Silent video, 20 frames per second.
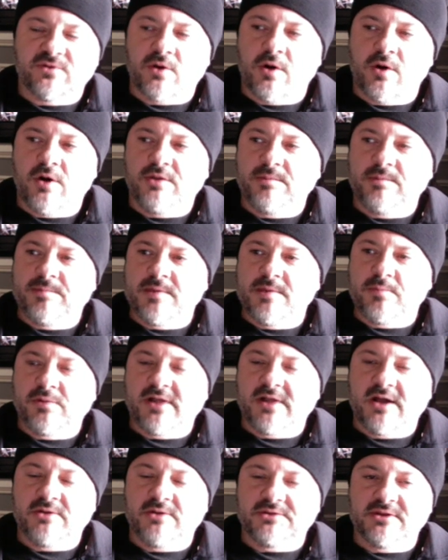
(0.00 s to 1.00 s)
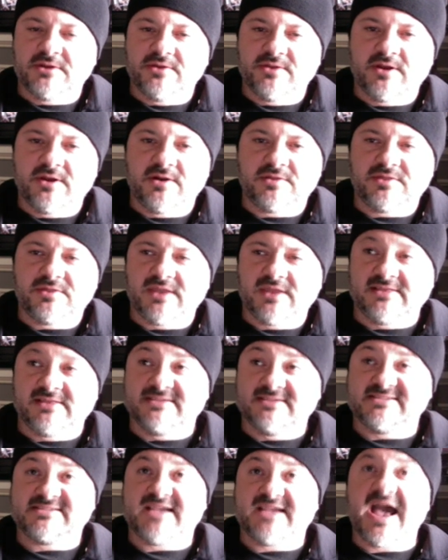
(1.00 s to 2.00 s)
all the people out there that think the
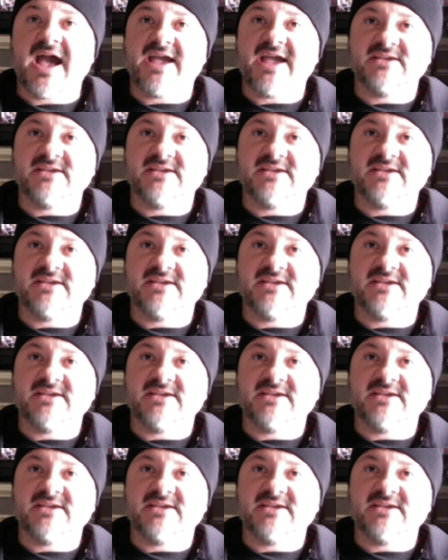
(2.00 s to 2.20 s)
sky